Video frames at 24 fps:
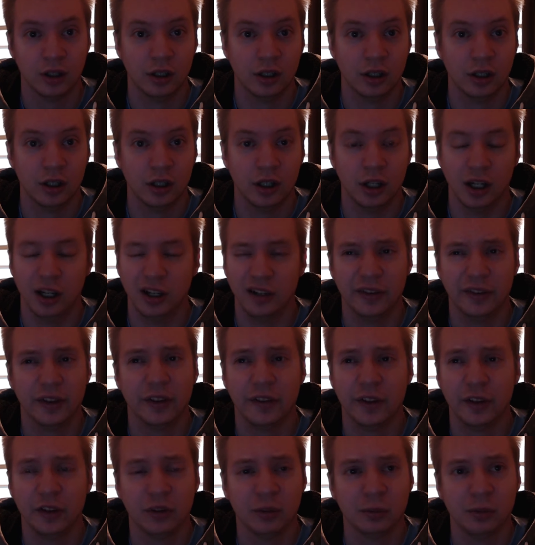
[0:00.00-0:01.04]

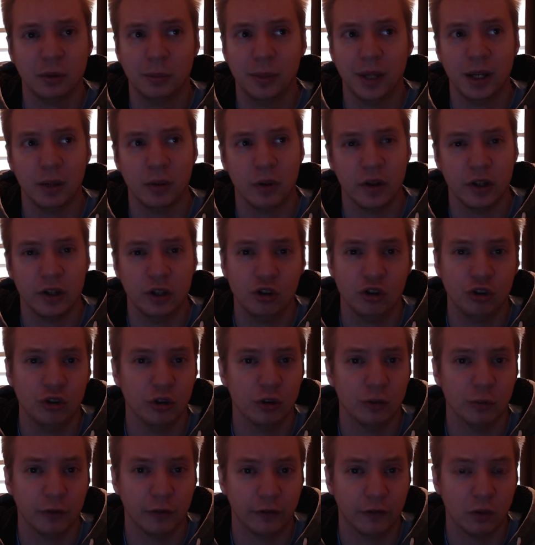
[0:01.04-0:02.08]
There's some debate whether you should do it
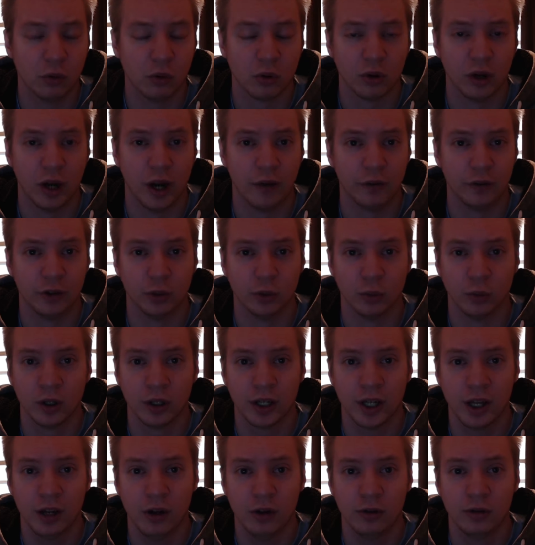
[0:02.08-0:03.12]
before or after your
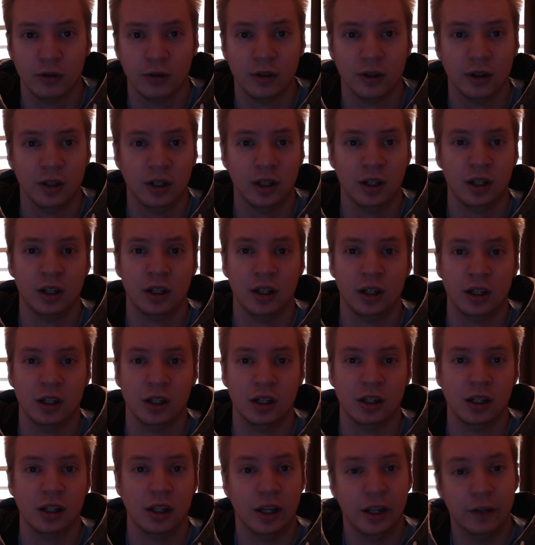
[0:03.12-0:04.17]
workout.
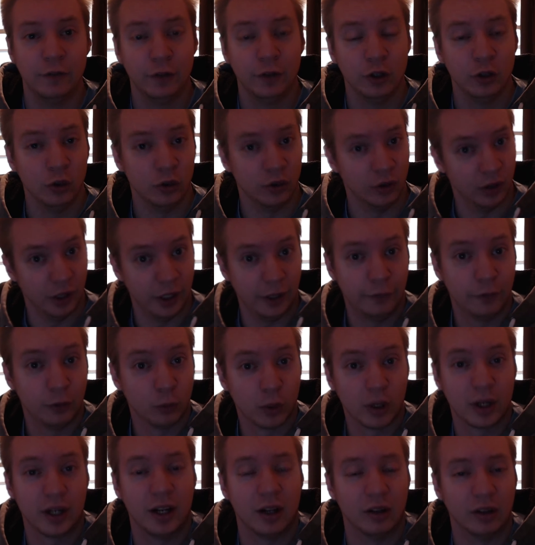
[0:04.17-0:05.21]
If you're
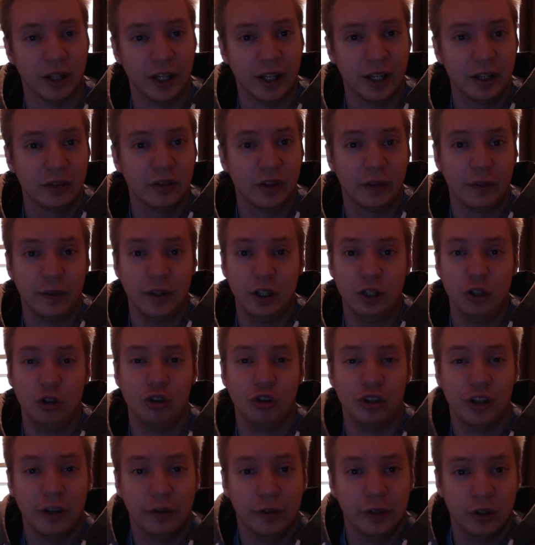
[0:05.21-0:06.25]
working out legs, I think you should
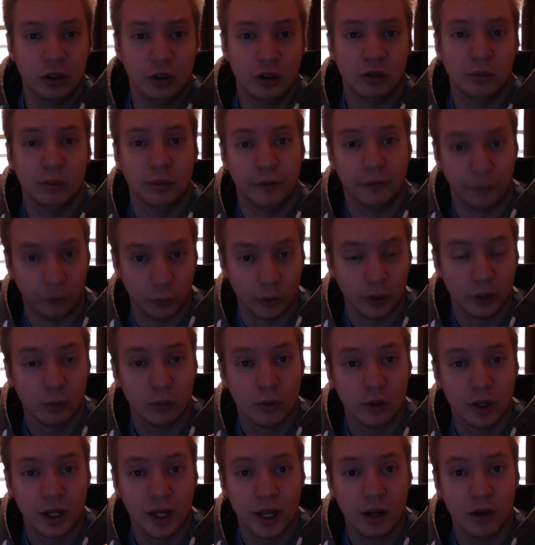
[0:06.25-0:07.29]
definitely do it before your
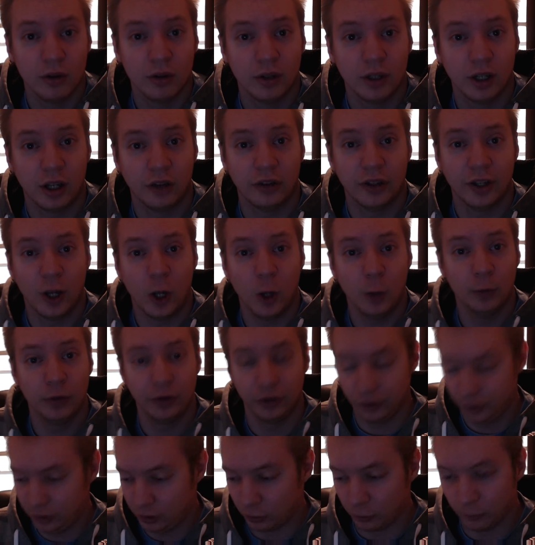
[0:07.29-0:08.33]
workout, because it helps,
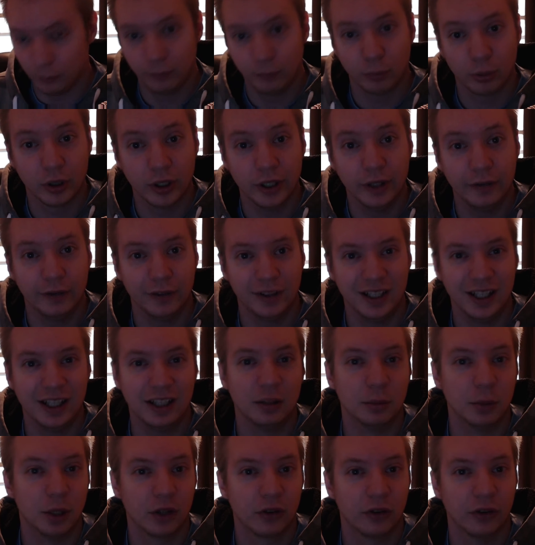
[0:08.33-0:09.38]
pre-fatigue the
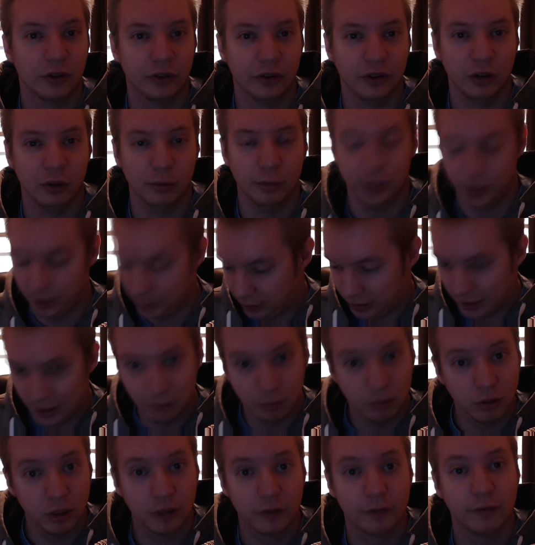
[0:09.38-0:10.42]
muscles a little bit. You get
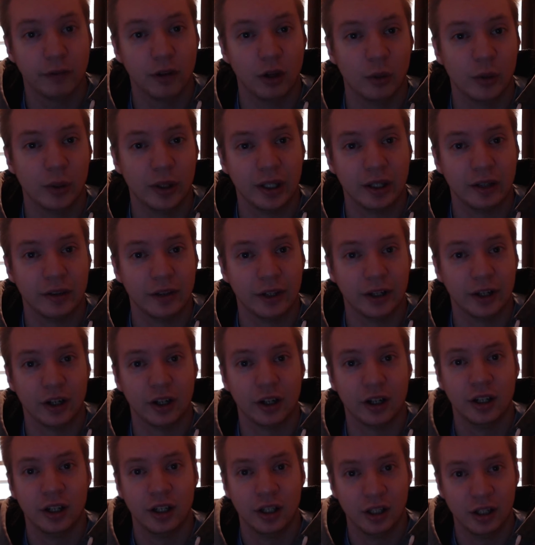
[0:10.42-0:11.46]
blood flowing in there.
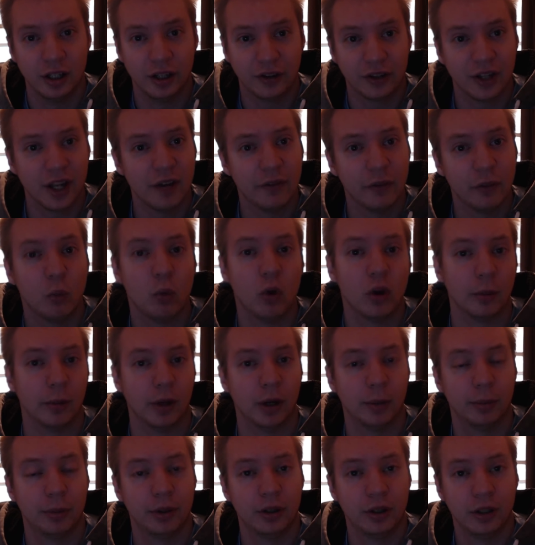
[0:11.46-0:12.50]
It's kind of a
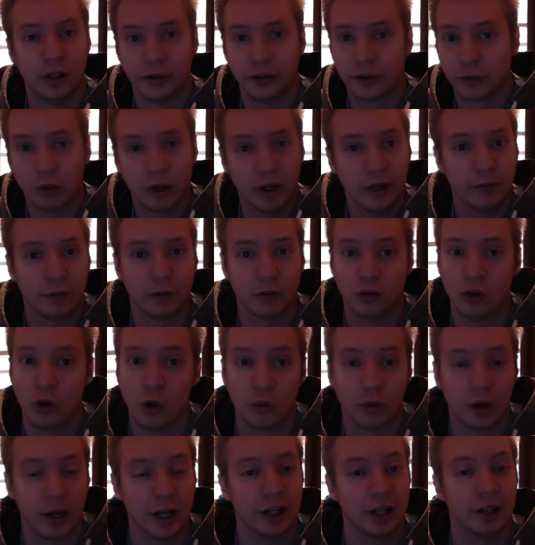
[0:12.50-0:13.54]
warm-up. It's great for going
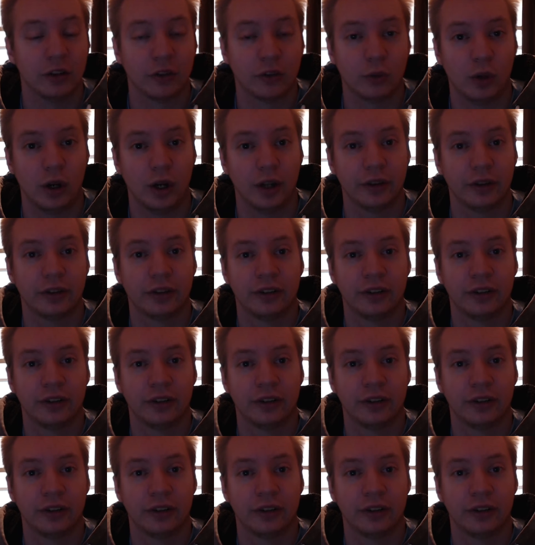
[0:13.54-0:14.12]
right into squats.